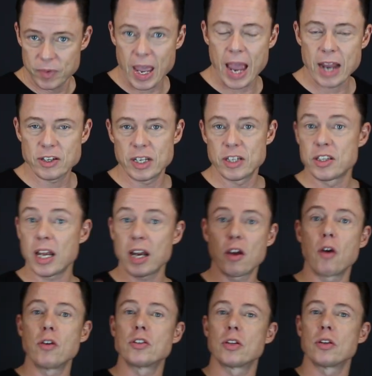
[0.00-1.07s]
actually, instead of
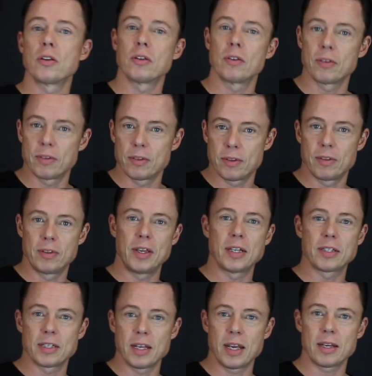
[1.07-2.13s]
going to the
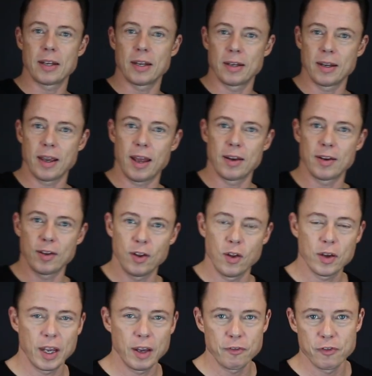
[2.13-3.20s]
internet and
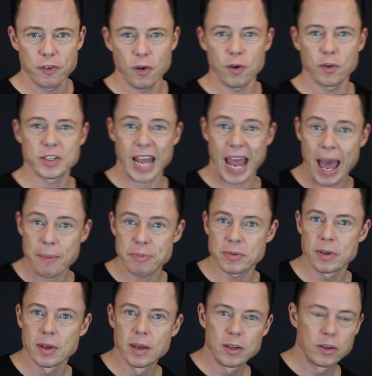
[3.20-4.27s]
looking for
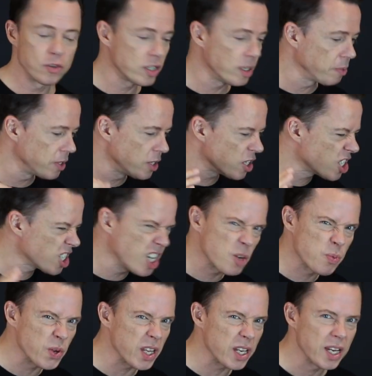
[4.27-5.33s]
tabs, you simply just
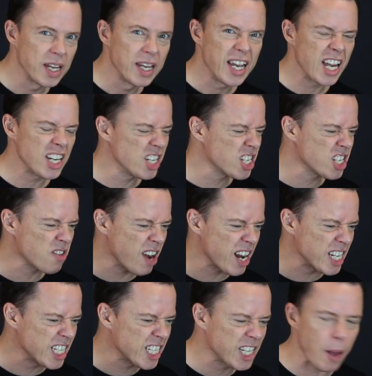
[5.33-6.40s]
sit with it and just try
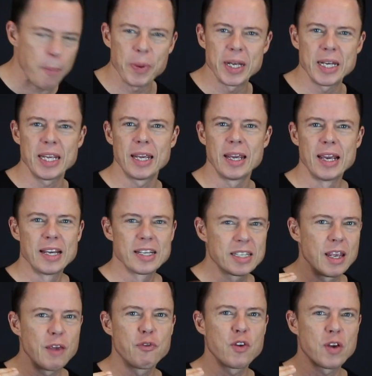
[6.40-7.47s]
to stubbornly
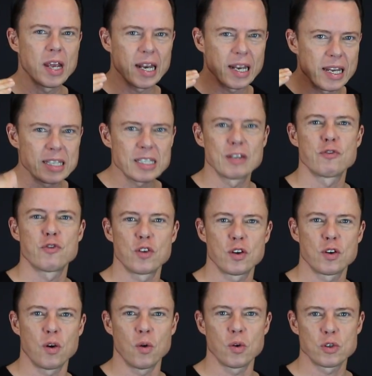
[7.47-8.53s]
see if you can listen for the
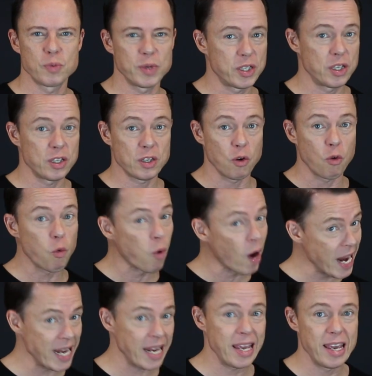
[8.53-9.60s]
chords, which is
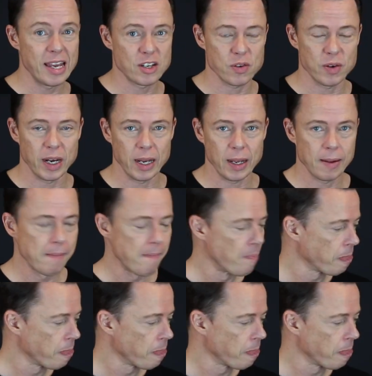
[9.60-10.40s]
great ear training